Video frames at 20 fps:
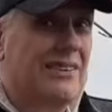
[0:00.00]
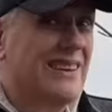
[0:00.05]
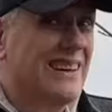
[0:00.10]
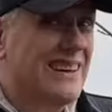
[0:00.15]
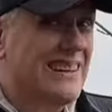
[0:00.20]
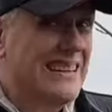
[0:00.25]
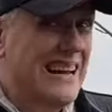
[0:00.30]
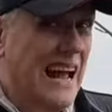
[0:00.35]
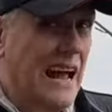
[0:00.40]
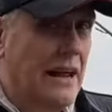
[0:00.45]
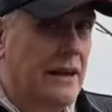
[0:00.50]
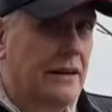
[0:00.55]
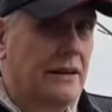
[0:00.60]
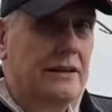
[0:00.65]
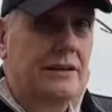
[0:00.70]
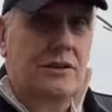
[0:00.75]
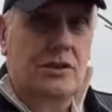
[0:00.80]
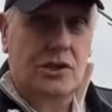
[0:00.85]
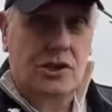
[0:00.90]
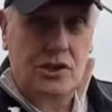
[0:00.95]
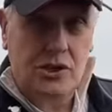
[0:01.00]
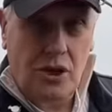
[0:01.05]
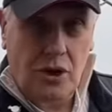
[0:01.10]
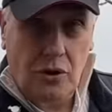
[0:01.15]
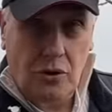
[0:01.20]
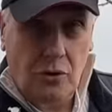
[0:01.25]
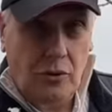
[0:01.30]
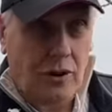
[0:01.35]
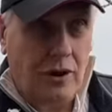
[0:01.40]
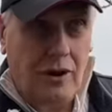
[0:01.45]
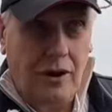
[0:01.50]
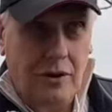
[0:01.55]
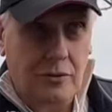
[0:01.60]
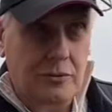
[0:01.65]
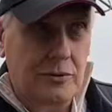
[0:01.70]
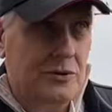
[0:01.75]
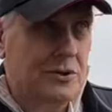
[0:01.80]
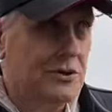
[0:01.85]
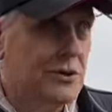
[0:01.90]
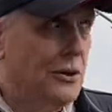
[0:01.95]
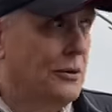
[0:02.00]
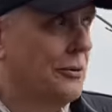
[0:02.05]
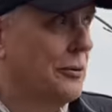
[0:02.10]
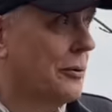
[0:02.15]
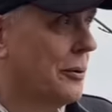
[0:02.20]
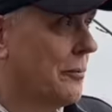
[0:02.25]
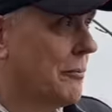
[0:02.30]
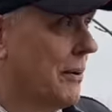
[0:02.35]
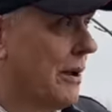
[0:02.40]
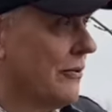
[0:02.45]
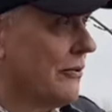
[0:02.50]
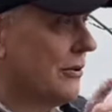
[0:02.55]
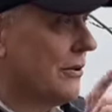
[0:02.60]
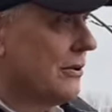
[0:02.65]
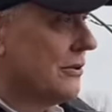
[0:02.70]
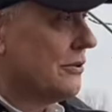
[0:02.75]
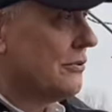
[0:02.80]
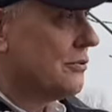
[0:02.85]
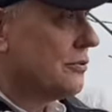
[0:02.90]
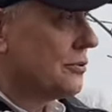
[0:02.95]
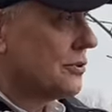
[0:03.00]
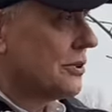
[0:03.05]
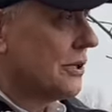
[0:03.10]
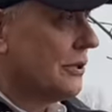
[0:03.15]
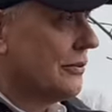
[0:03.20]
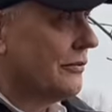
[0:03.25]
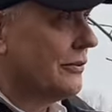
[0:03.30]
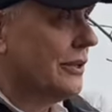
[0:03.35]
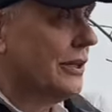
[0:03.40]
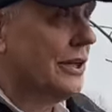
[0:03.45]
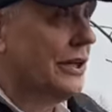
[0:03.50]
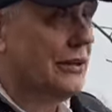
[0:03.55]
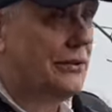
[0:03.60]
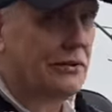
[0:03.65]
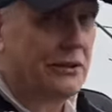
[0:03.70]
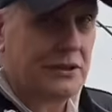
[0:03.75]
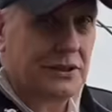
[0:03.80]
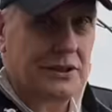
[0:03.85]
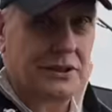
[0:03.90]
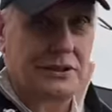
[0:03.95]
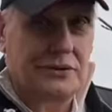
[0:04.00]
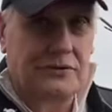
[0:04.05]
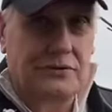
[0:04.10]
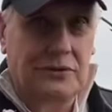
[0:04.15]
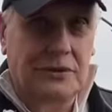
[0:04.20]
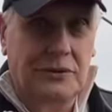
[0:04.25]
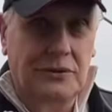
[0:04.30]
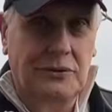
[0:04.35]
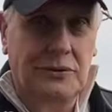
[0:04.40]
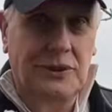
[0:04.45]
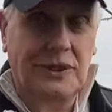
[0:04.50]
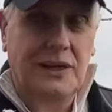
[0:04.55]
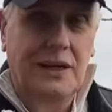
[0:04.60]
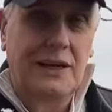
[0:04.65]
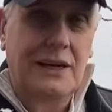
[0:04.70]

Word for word: the dead, so I was told, are buried just over here in this field.